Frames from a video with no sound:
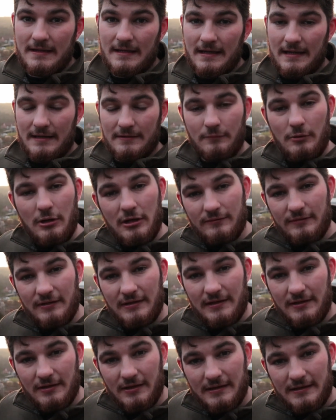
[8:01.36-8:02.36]
And what I
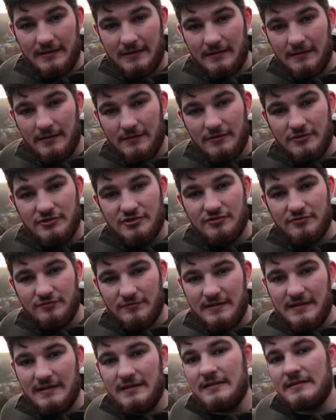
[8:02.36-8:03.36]
really like are the
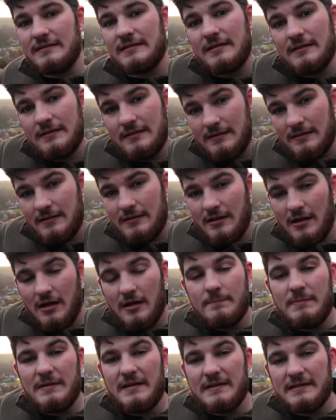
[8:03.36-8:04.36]
trees
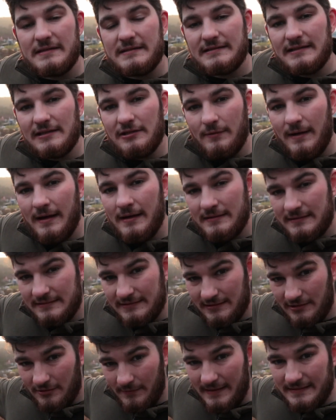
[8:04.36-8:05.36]
are being
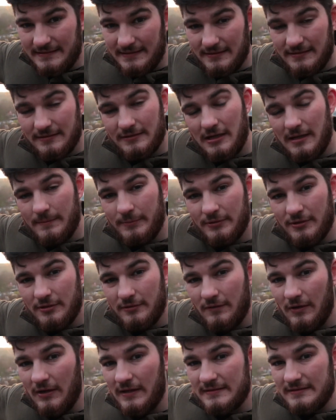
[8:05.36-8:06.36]
silhouetted up on the
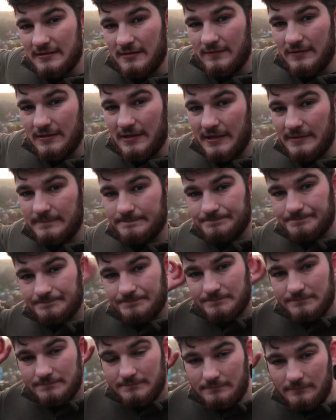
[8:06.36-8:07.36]
horizon over there.
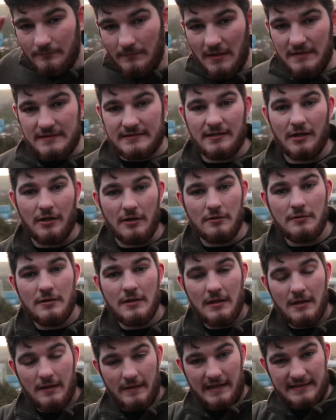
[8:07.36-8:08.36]
So
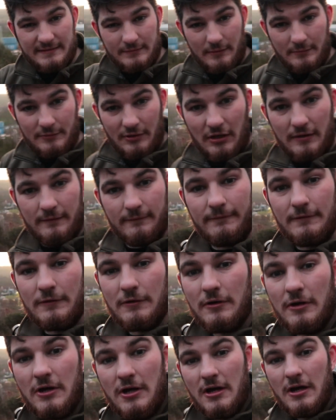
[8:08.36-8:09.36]
that's what I'm going
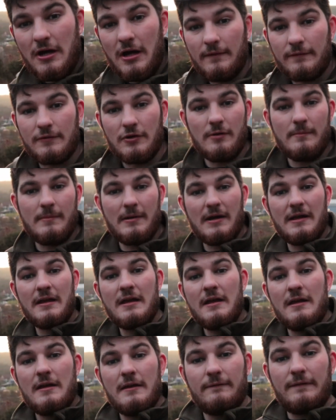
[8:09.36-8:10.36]
for. I've got my
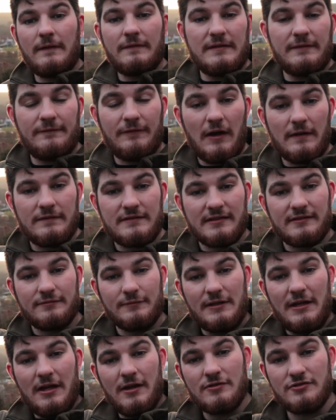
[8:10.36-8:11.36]
55 to
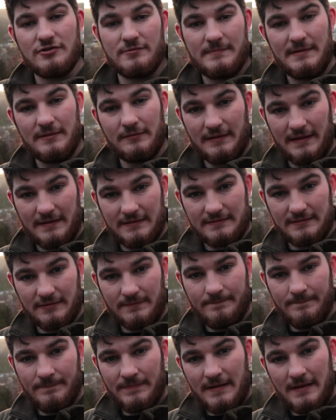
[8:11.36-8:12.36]
300mm lens
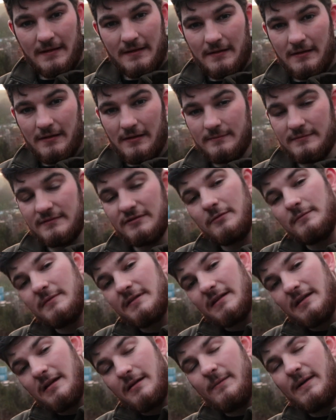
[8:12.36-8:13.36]
on. I'm zoomed
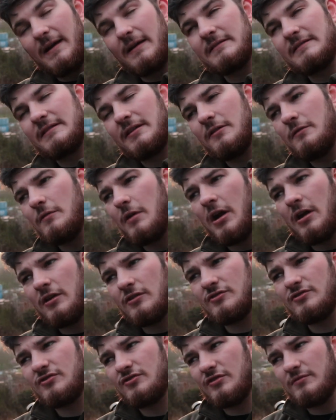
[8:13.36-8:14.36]
in at about
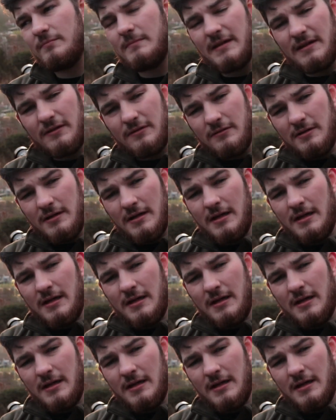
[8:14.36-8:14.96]
200mm.